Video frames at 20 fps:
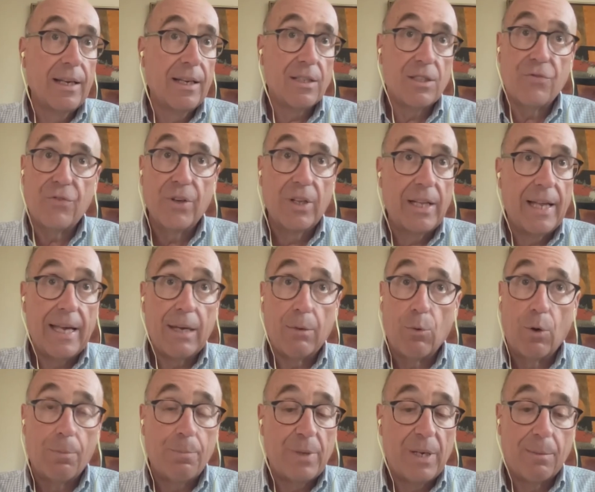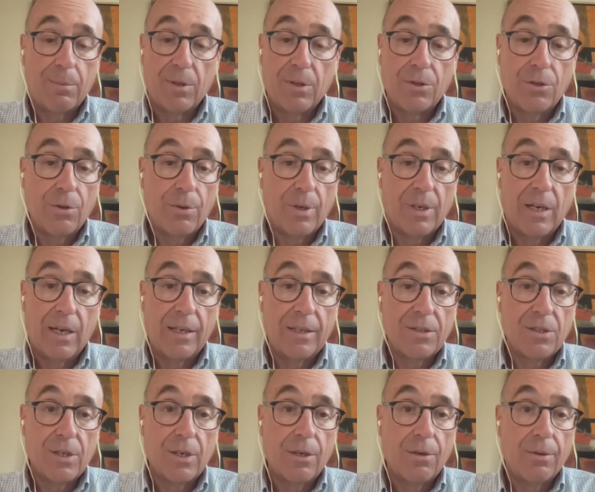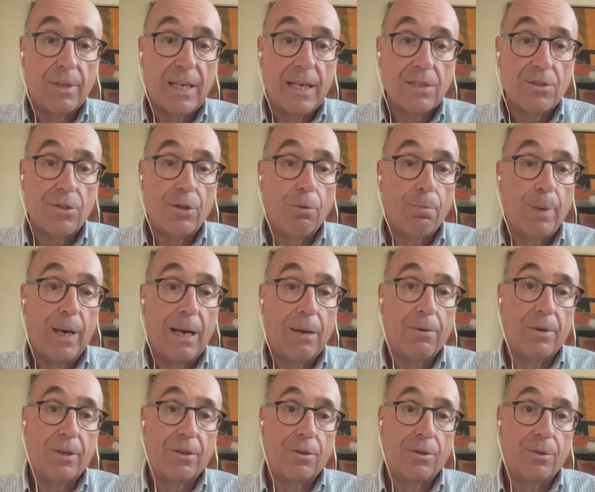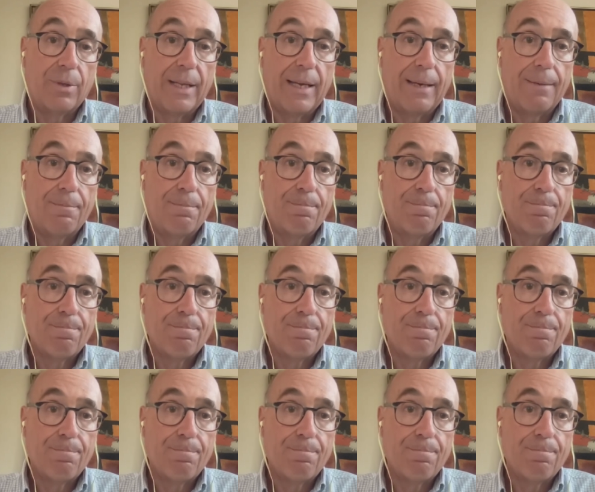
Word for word: Because Phil Eng won't be able to do it on his own. He has no power to do that.